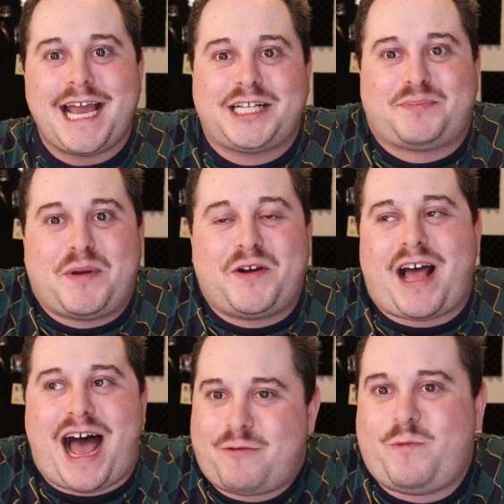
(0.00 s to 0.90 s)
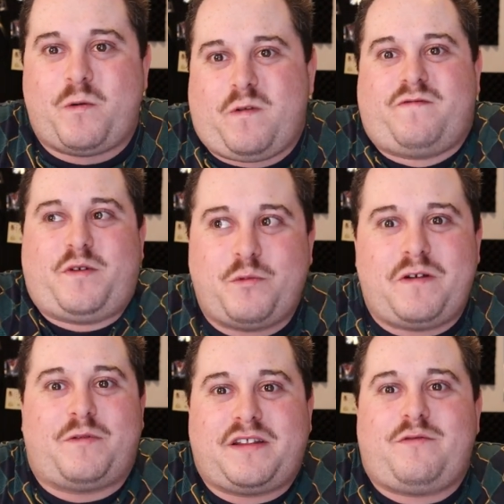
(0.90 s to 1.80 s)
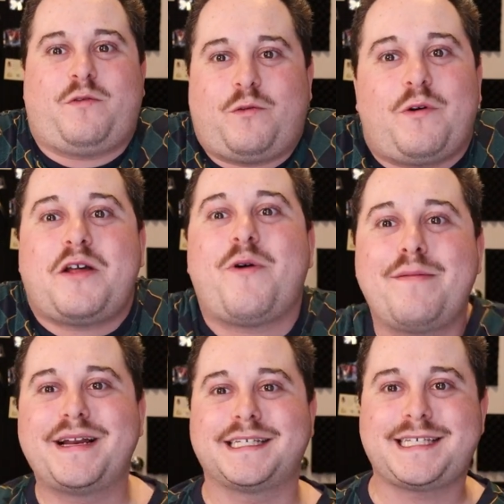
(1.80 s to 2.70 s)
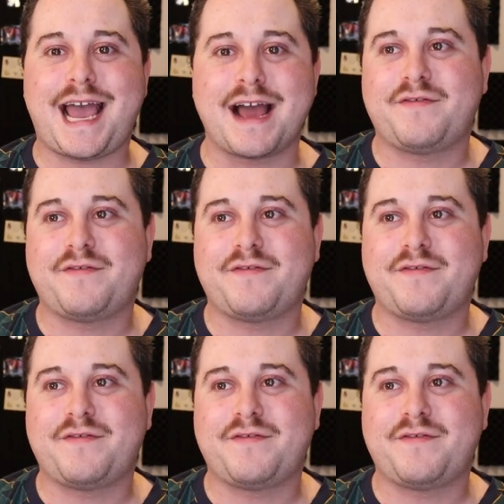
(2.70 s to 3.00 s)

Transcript: It's beautiful. What do you want me to say?